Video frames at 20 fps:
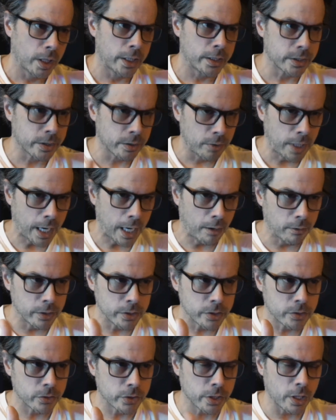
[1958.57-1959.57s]
And so
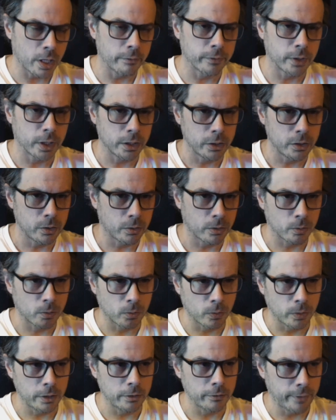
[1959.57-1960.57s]
now as you're solving it, you
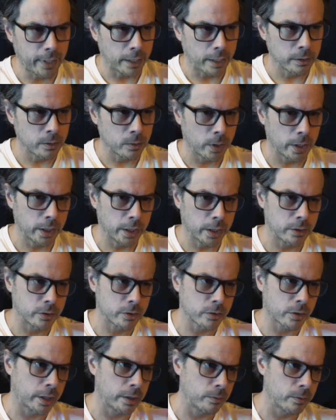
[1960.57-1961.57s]
can reevaluate
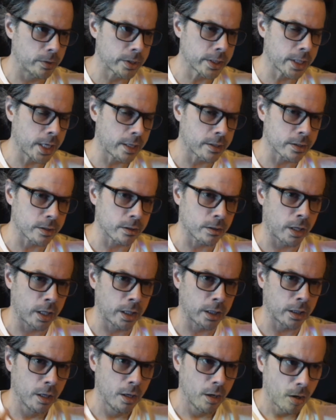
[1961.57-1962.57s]
and try to assess,
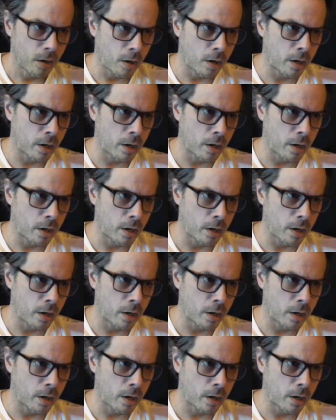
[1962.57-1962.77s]
like,